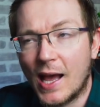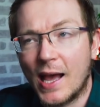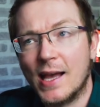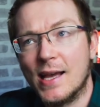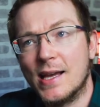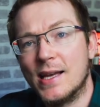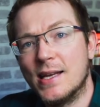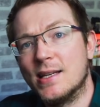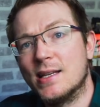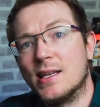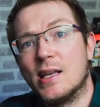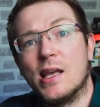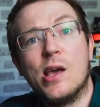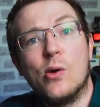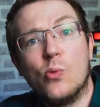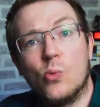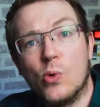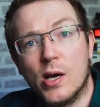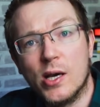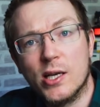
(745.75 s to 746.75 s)
and
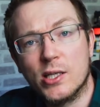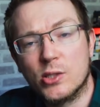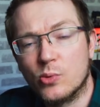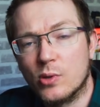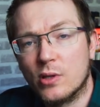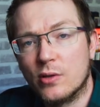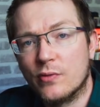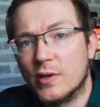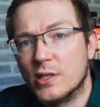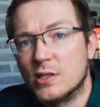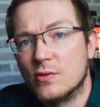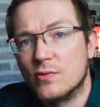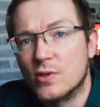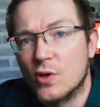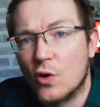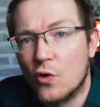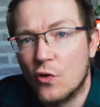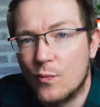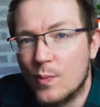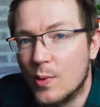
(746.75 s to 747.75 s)
it works with DaVinci
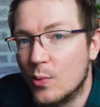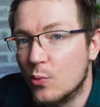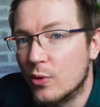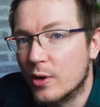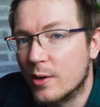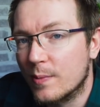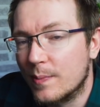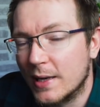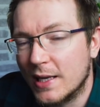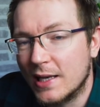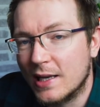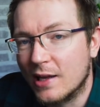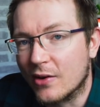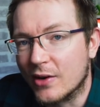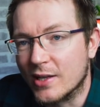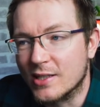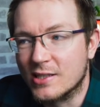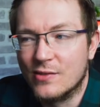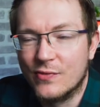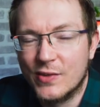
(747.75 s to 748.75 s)
Resolve, but we're completely
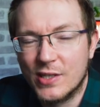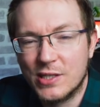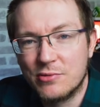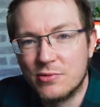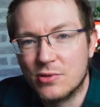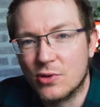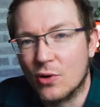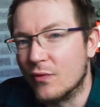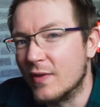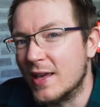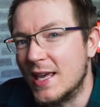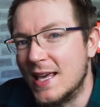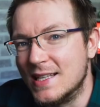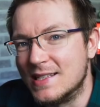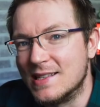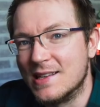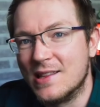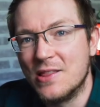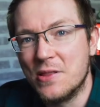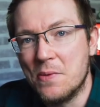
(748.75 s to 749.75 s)
honest, DaVinci Resolve
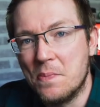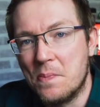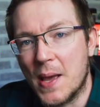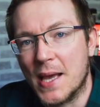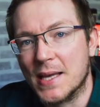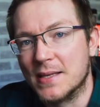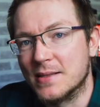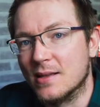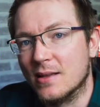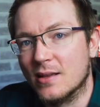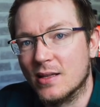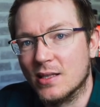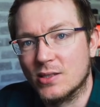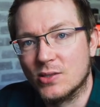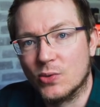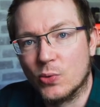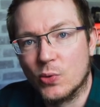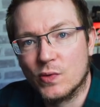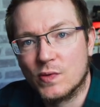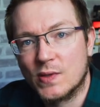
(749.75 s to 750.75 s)
isn't the best at
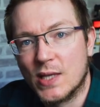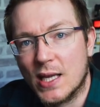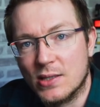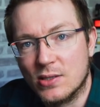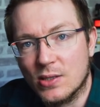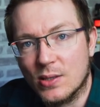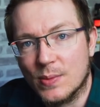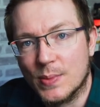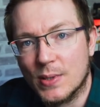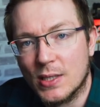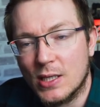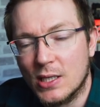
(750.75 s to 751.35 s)
this sort of setup.